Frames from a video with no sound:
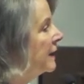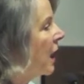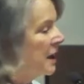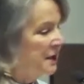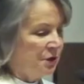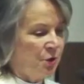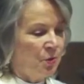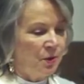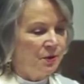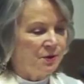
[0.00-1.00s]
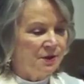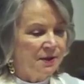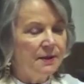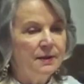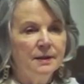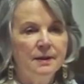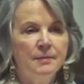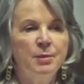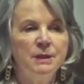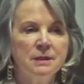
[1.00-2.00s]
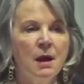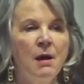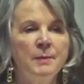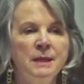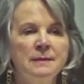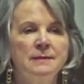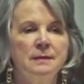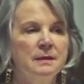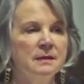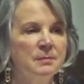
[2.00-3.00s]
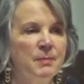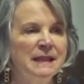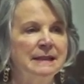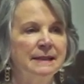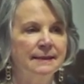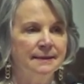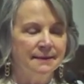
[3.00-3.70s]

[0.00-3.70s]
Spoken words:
locked doors, but Thomas is missing.